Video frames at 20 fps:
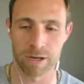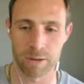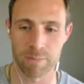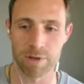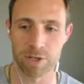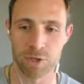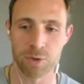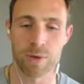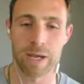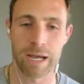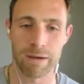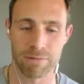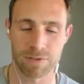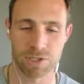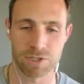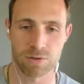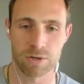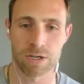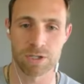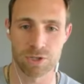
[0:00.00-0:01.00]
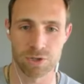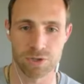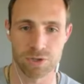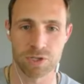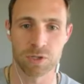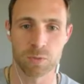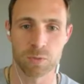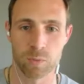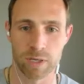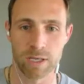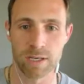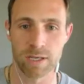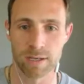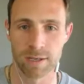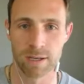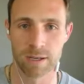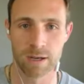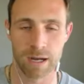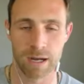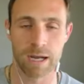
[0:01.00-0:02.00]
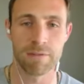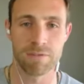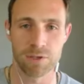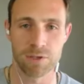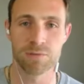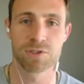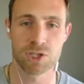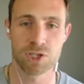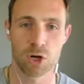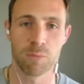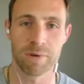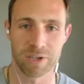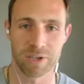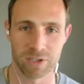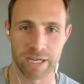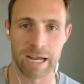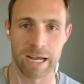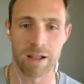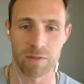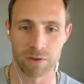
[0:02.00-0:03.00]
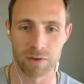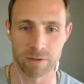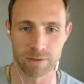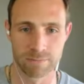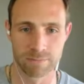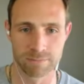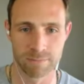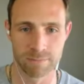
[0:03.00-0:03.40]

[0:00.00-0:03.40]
I mean, you have a structure to your week. I've you've showed me your calendar.